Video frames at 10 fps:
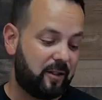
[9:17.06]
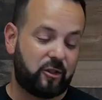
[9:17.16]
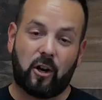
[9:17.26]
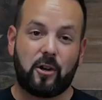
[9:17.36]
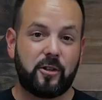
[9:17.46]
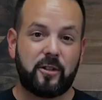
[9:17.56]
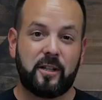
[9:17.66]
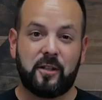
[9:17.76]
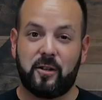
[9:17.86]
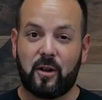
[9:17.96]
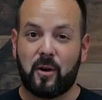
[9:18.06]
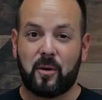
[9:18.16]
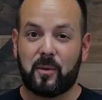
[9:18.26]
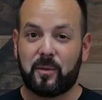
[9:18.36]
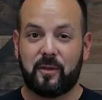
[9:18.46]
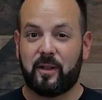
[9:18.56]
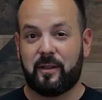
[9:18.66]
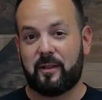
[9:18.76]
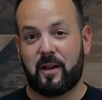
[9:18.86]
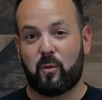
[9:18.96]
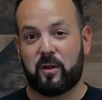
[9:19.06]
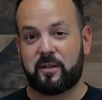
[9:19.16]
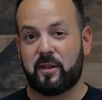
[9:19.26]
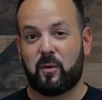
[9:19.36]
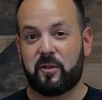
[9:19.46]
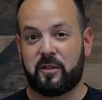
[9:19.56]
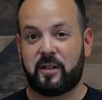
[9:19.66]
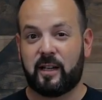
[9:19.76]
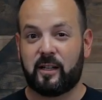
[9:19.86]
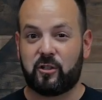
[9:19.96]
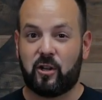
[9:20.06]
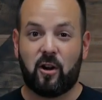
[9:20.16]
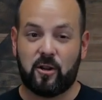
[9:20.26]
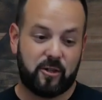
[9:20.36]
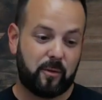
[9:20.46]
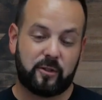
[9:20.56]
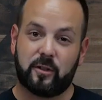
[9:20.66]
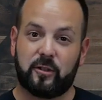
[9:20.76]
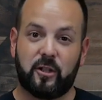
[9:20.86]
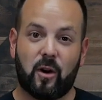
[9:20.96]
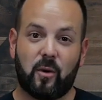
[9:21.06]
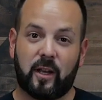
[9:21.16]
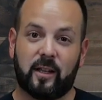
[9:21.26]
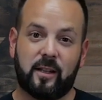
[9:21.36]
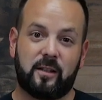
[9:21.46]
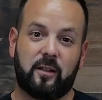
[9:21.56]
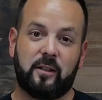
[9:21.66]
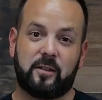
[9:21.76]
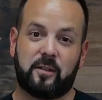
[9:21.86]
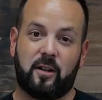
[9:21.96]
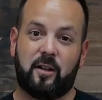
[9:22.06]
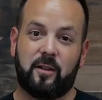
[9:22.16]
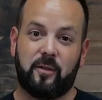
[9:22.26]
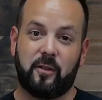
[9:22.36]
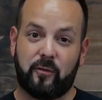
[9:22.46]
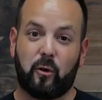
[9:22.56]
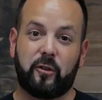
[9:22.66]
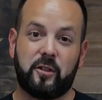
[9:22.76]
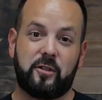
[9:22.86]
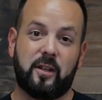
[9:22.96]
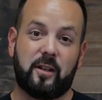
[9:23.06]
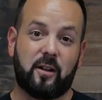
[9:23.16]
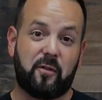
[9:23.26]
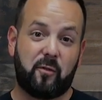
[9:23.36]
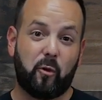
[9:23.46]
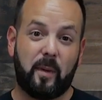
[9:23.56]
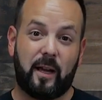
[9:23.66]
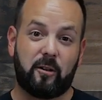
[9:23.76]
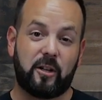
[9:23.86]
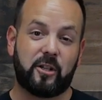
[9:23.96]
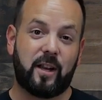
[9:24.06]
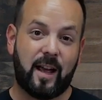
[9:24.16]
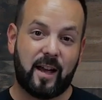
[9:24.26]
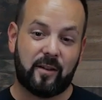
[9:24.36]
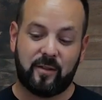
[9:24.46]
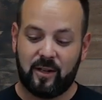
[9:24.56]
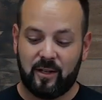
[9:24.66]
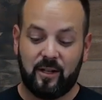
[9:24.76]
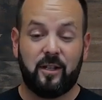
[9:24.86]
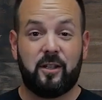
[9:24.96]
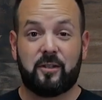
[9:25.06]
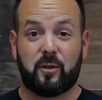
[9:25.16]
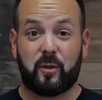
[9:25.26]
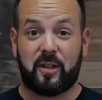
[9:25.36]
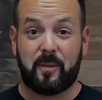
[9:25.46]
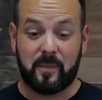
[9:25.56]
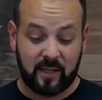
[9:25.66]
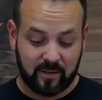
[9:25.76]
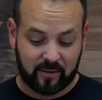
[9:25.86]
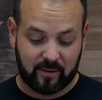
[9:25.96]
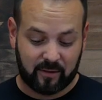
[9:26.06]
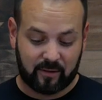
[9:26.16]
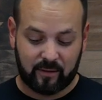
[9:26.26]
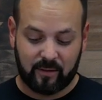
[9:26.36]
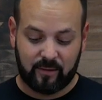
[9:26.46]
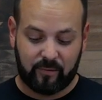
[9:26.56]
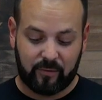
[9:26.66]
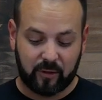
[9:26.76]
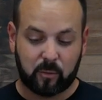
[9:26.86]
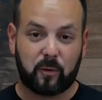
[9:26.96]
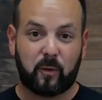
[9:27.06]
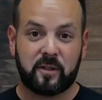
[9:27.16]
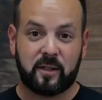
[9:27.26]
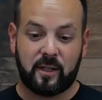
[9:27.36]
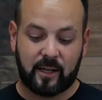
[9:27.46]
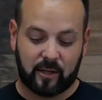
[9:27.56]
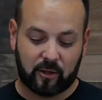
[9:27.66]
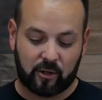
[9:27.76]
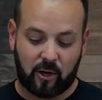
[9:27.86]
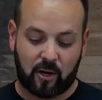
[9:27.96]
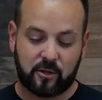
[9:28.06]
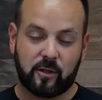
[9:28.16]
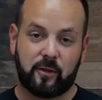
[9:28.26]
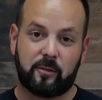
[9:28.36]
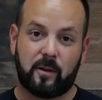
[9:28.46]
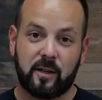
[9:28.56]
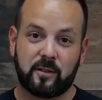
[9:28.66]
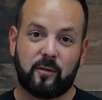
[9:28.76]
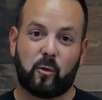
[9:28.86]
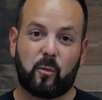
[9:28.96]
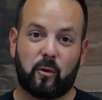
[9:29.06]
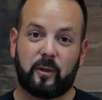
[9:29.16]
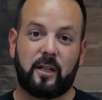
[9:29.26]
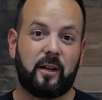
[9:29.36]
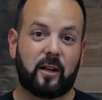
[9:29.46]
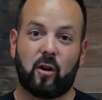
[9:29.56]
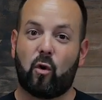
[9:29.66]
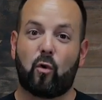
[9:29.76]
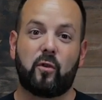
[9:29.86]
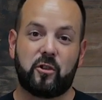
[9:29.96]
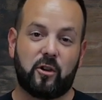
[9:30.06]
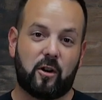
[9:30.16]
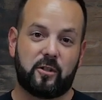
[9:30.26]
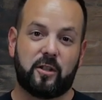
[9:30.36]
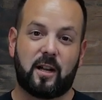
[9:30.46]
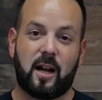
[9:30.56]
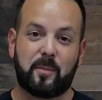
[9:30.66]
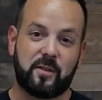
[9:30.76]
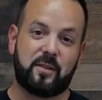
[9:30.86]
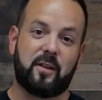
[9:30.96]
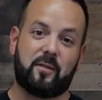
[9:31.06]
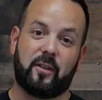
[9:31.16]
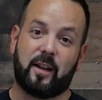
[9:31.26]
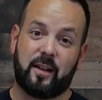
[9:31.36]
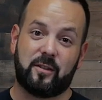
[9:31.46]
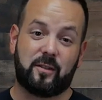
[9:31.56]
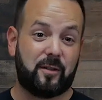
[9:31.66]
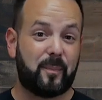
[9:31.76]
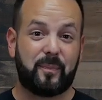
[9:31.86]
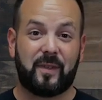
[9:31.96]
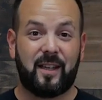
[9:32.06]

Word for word: the charger didn't know that that one cell wasn't taking a charge. It was just going until it saw the voltage that a full battery should have. So what that means is this one wasn't taking a charge. The rest of them were getting overcharged to compensate for that. So